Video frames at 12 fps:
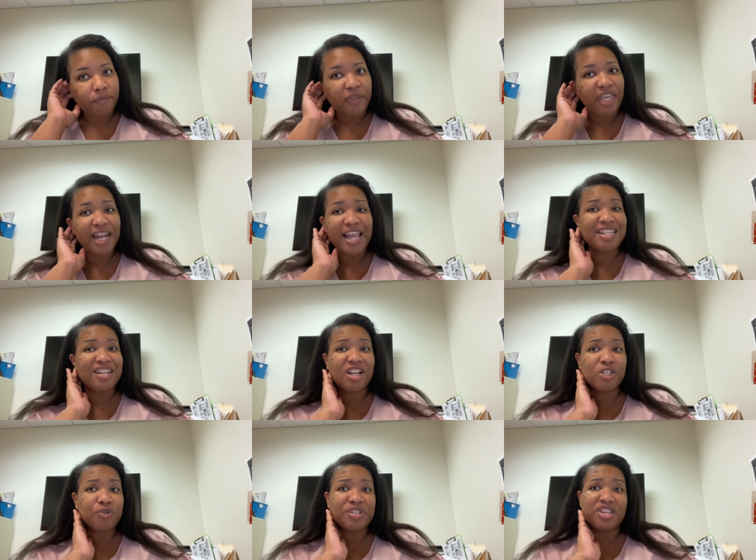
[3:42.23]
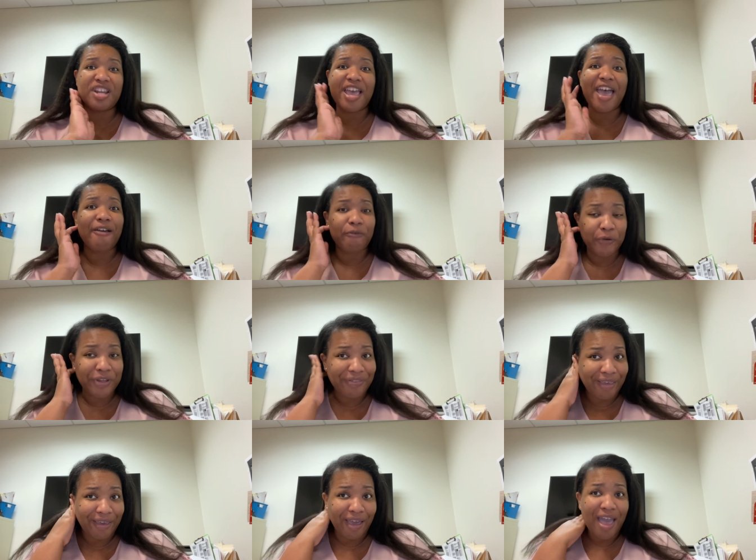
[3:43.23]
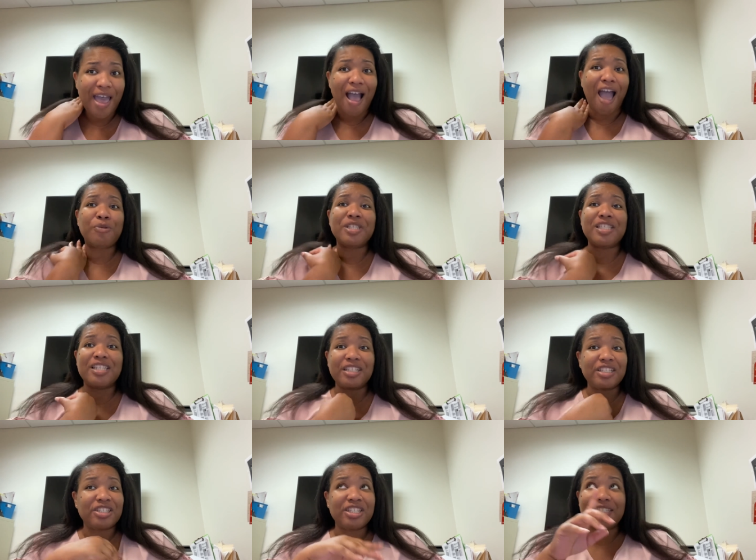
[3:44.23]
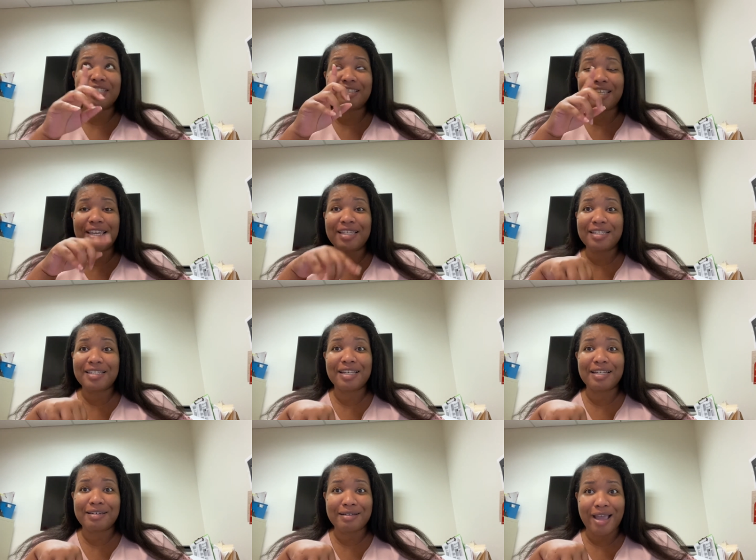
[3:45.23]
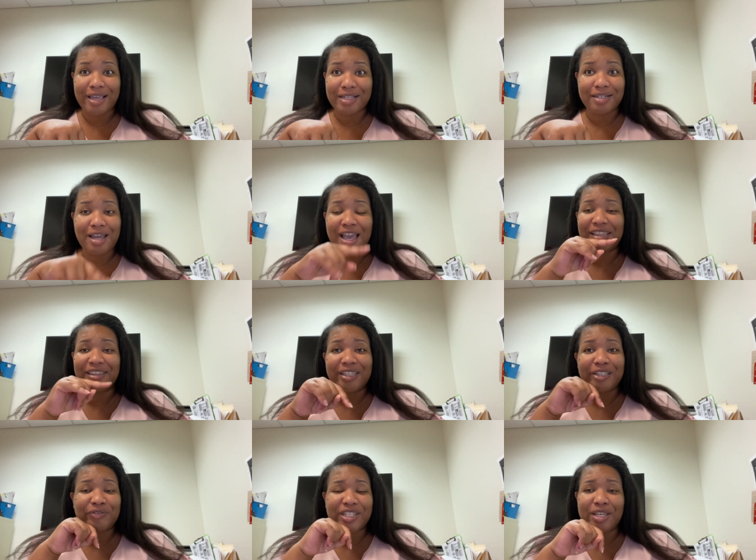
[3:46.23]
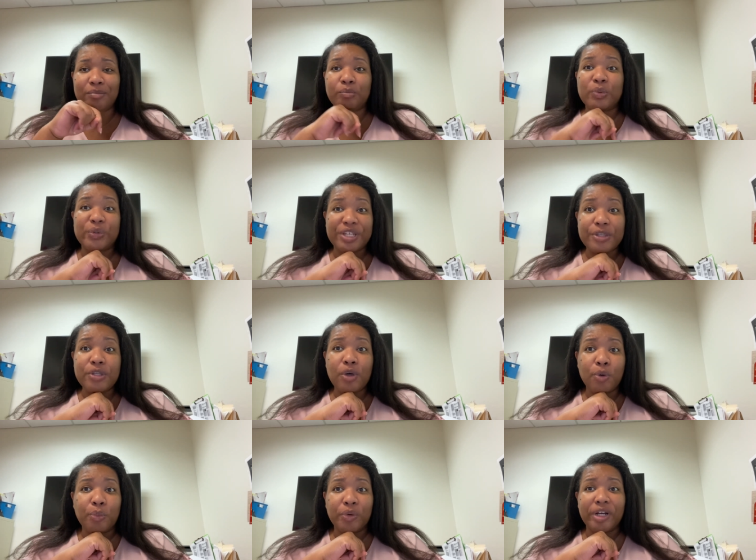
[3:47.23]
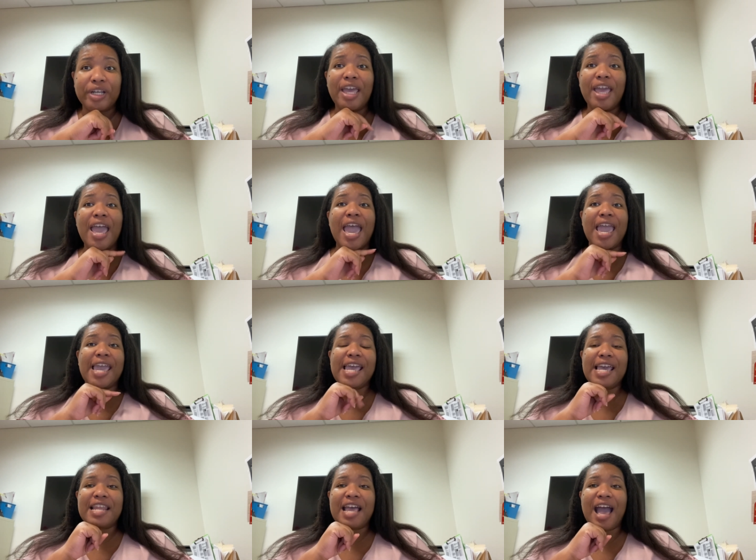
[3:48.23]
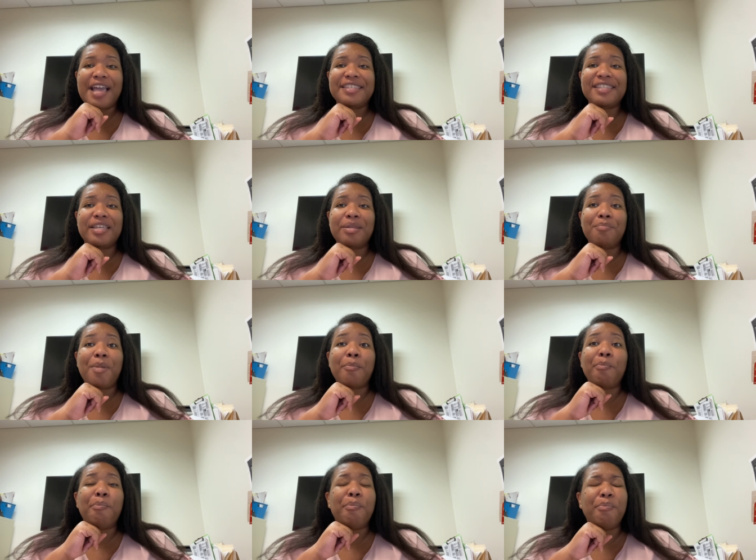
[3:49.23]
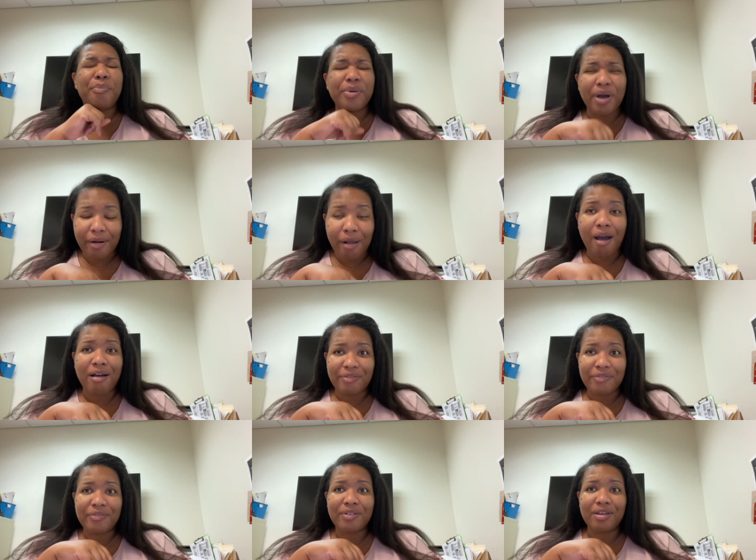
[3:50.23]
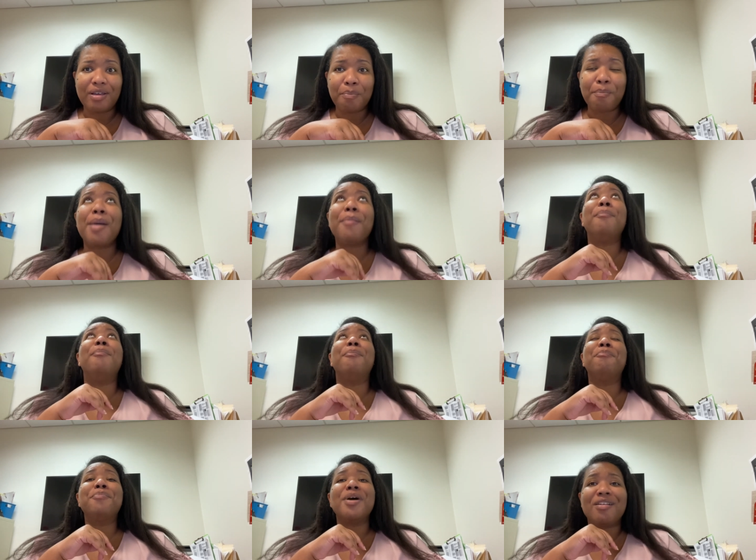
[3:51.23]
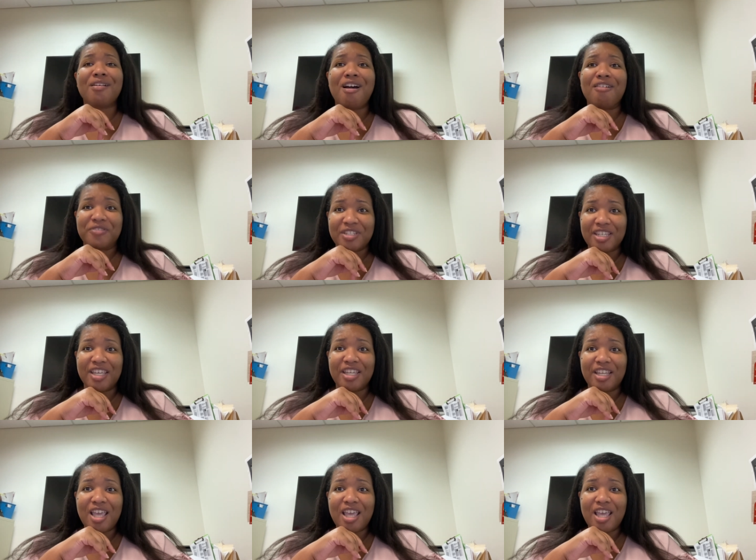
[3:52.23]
And I did hundreds on everything. I was diligent day to night. I lived and breathed homework. And I studied my butt off to get